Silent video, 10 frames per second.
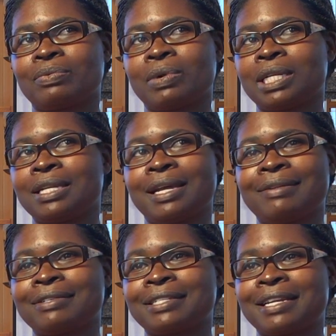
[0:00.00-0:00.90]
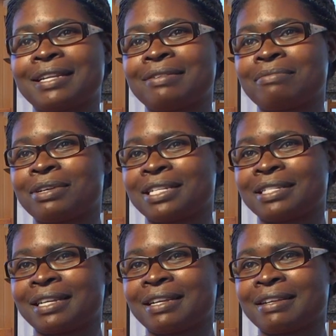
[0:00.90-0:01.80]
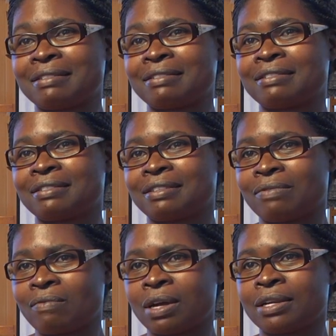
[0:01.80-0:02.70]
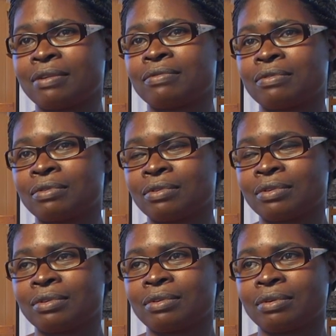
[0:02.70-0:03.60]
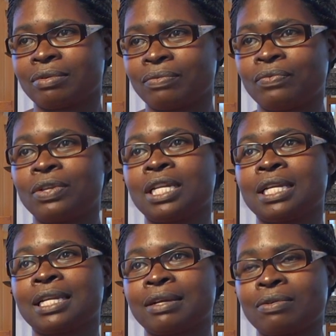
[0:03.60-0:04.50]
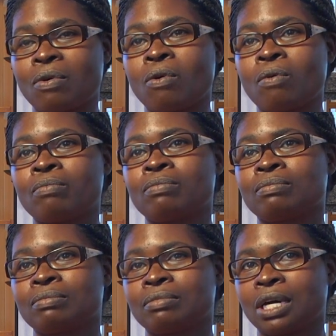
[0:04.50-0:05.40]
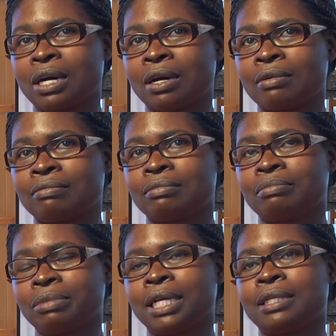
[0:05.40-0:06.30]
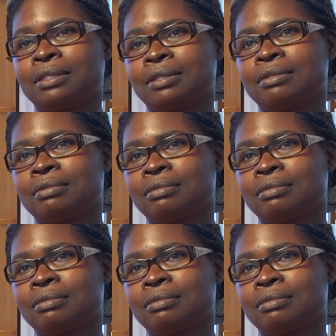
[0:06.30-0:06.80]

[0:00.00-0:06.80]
what else can anybody say? It's a wonderful feeling like home uh, place.